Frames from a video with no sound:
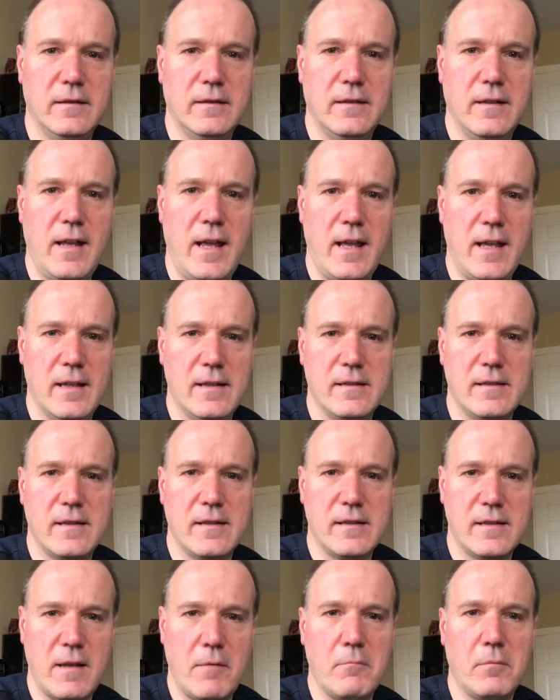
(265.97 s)
He is
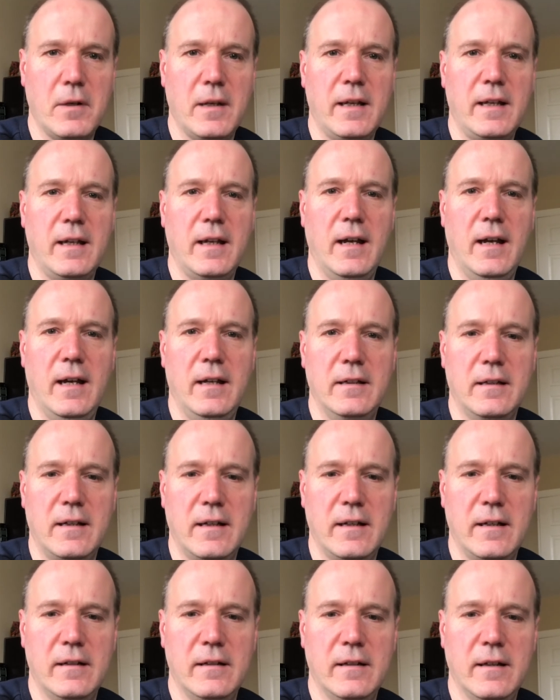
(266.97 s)
simply and
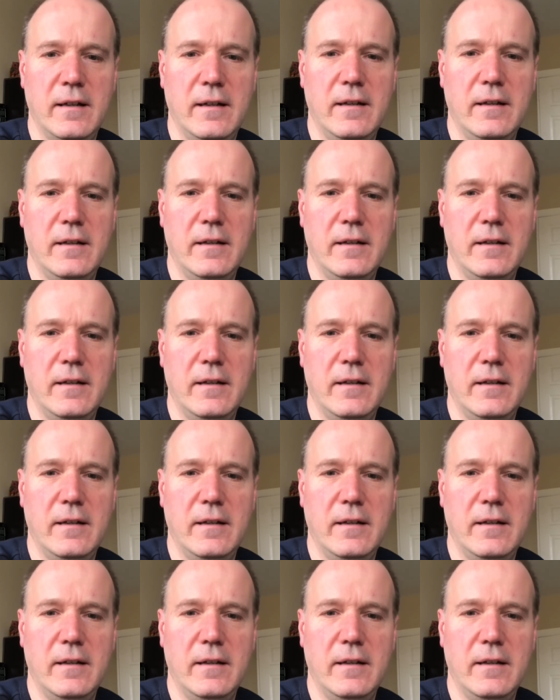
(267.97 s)
clearly